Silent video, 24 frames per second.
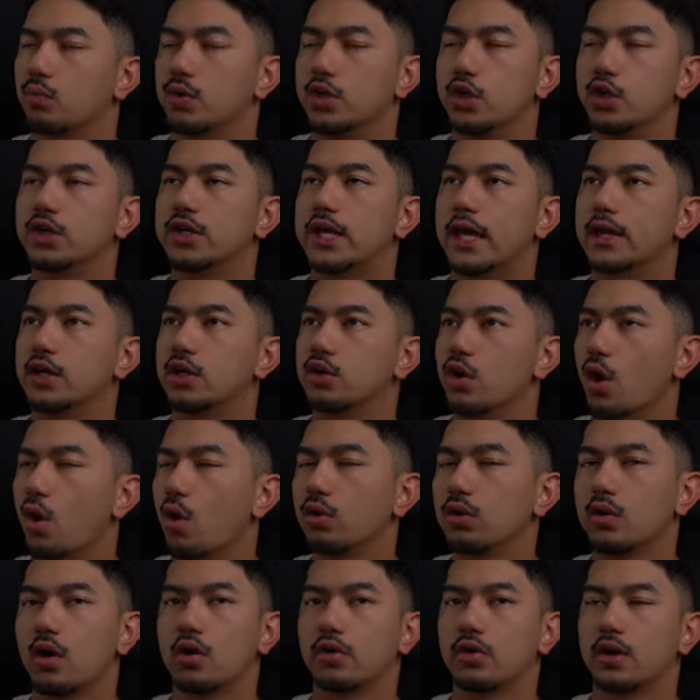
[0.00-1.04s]
When you can no
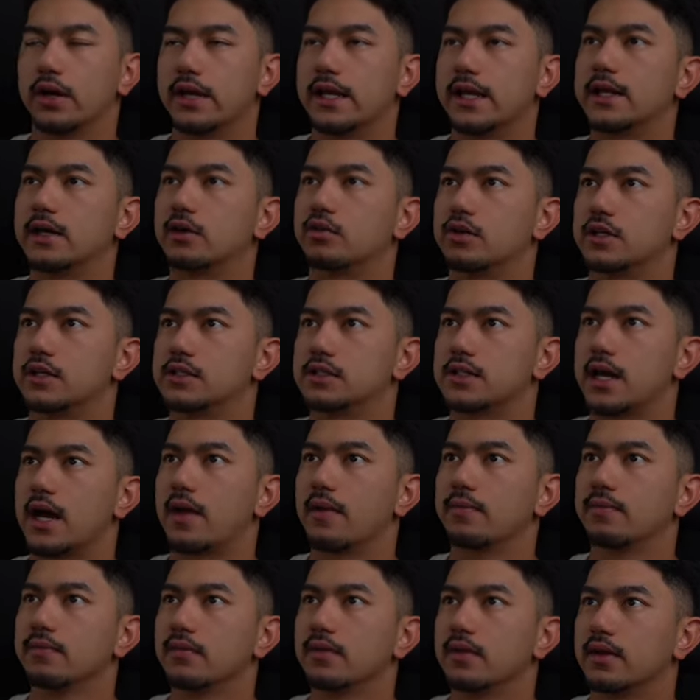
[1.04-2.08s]
longer increase
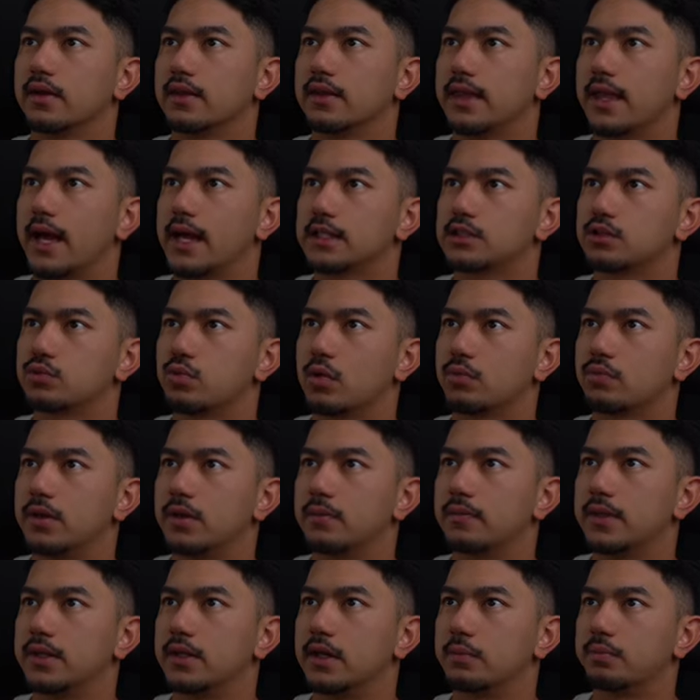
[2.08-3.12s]
that, that's when we
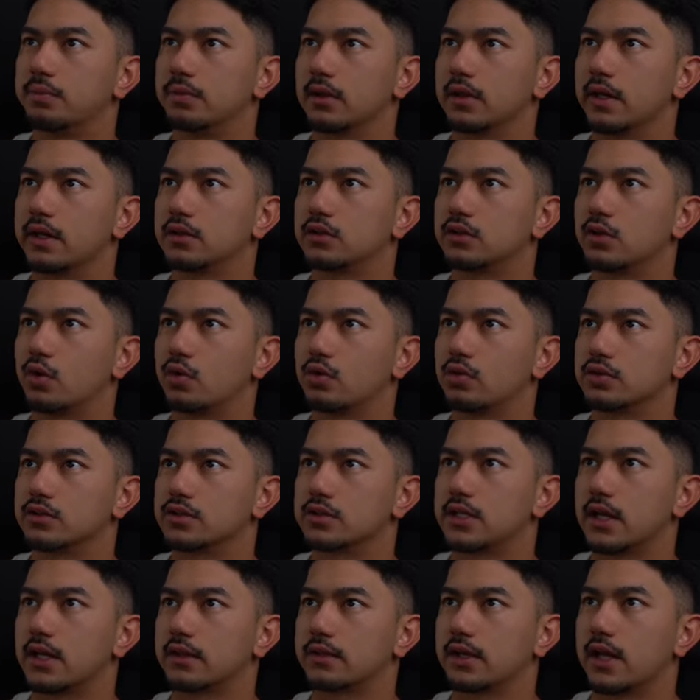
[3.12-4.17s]
manipulate total
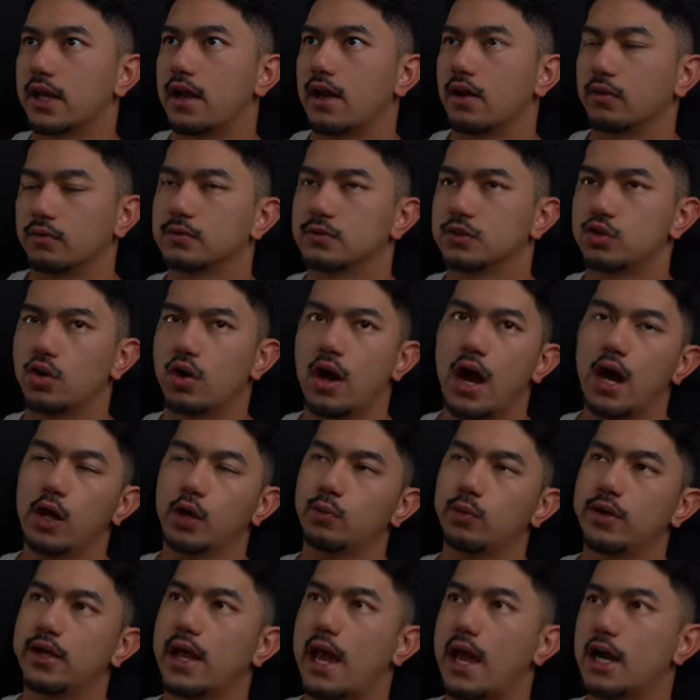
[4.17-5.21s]
set count. So how
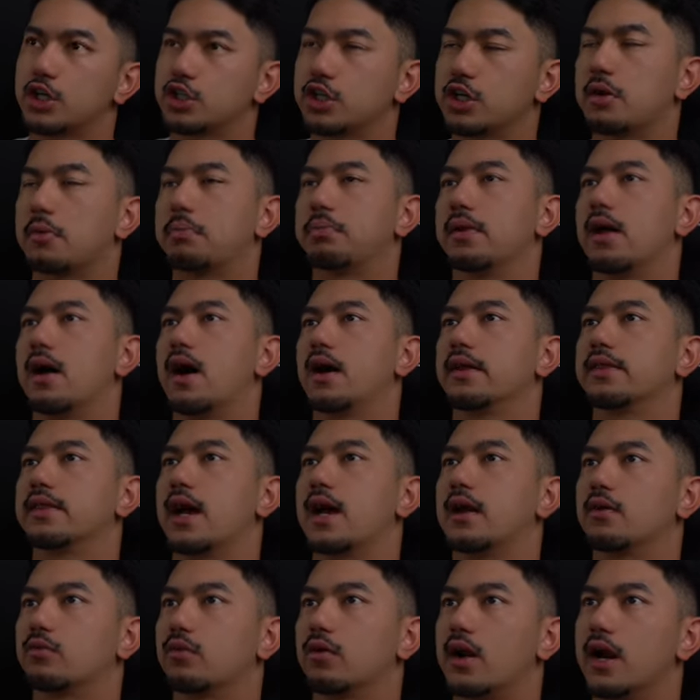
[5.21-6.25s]
do we actually apply
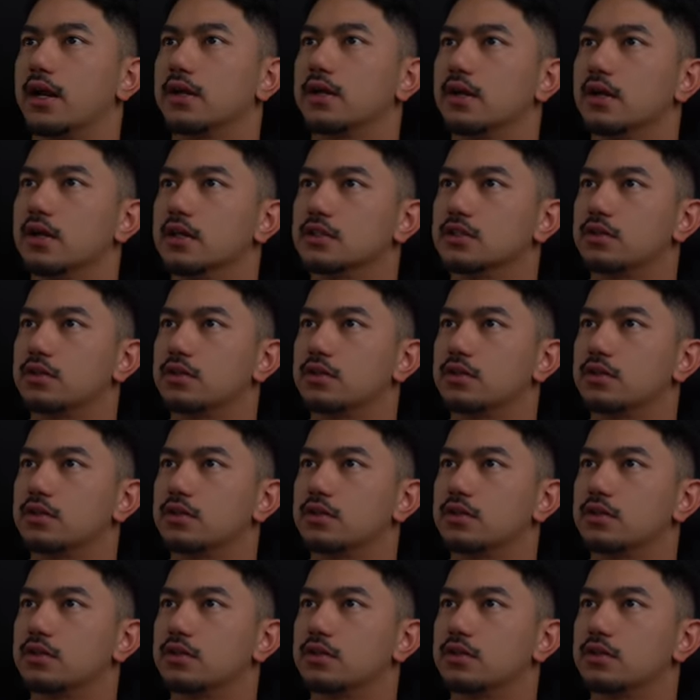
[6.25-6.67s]
that, right?